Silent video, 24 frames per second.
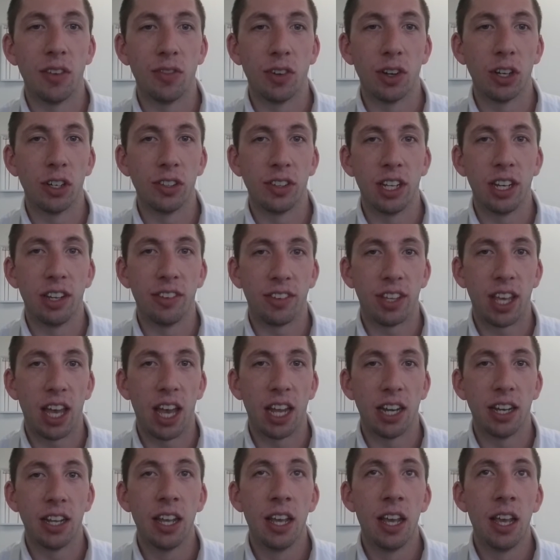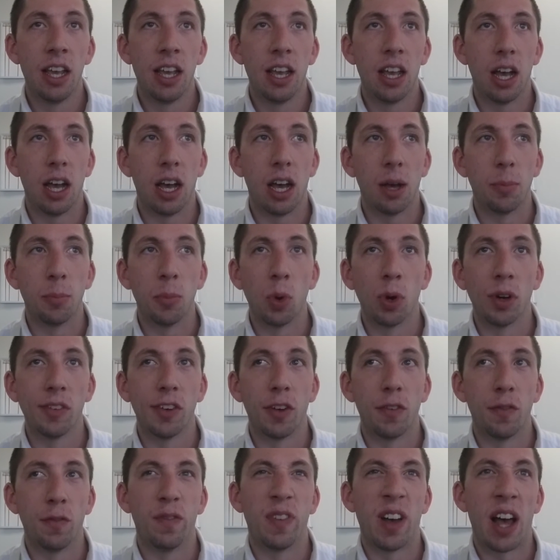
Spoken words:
I've heard that it's got more of a